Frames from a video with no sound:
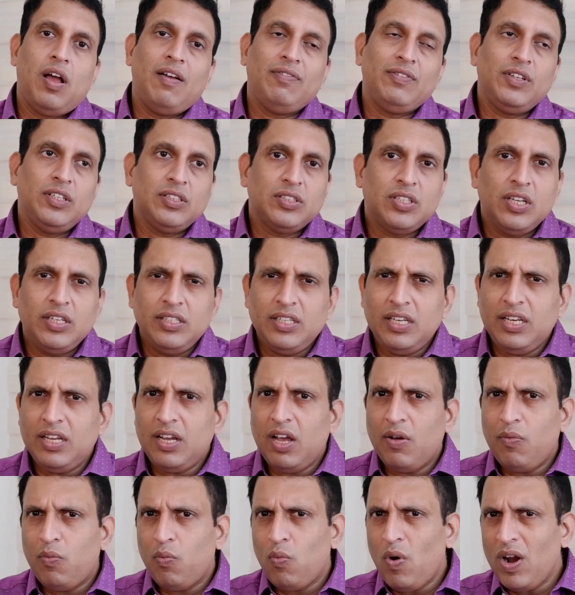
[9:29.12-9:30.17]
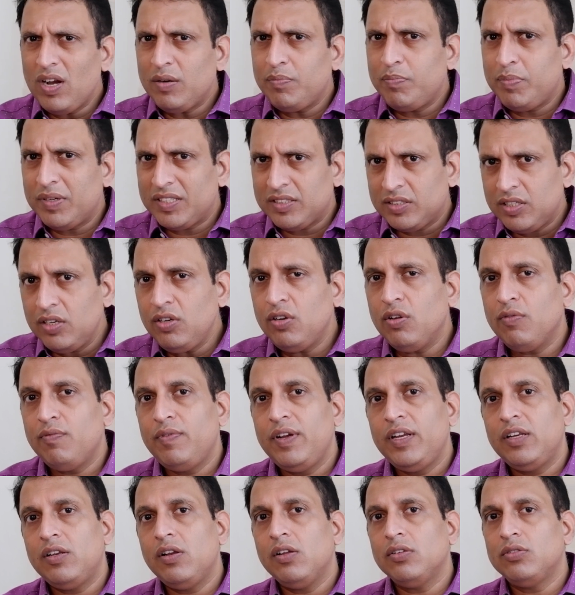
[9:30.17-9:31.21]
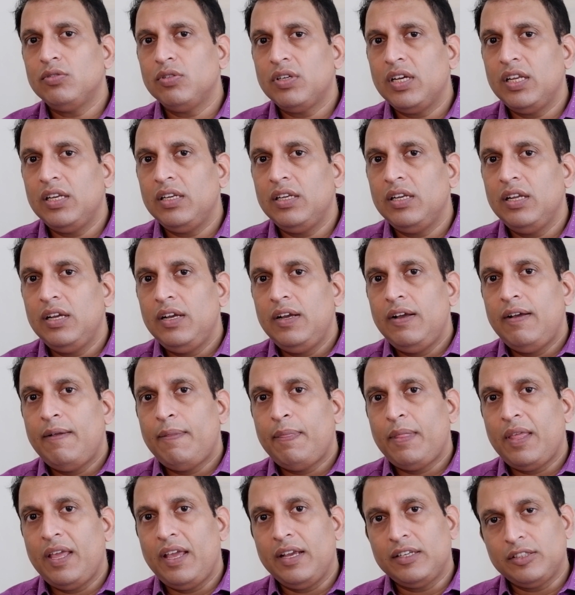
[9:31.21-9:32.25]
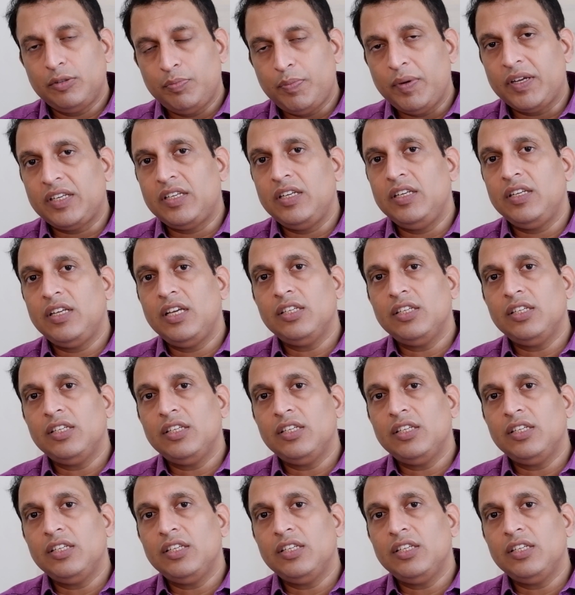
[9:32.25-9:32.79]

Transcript: after surgery, what percent of weight loss you can expect?